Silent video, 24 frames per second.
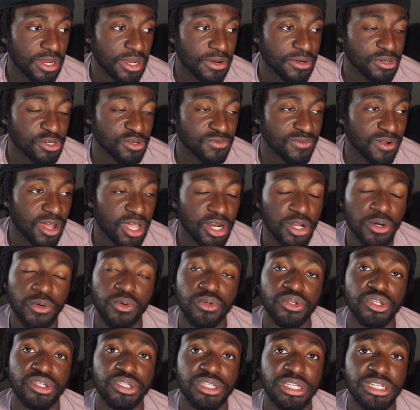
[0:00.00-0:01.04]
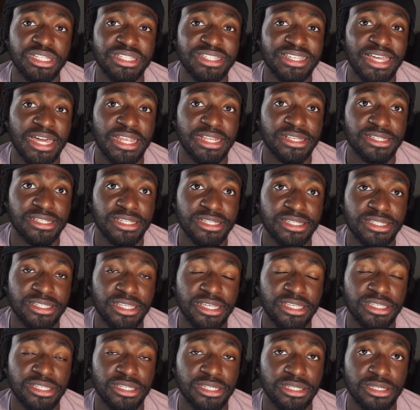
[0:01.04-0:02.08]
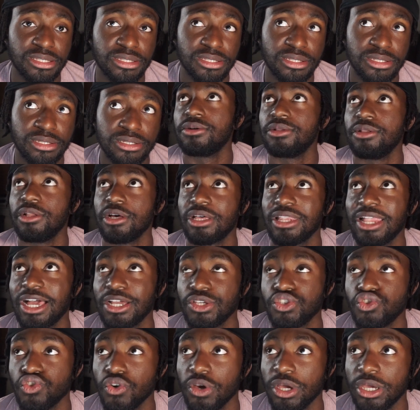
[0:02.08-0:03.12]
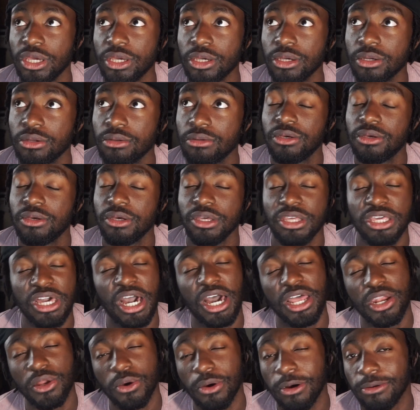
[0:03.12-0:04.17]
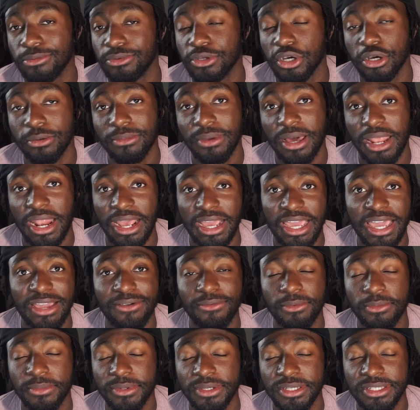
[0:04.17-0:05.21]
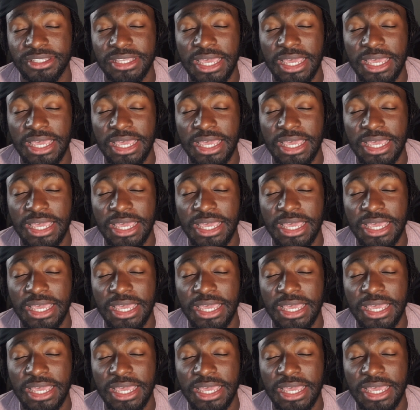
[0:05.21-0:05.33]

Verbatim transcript: there in Toronto who just didn't sign his extension. Look like Drake. Y'all know what I'm talking about. I can't remember his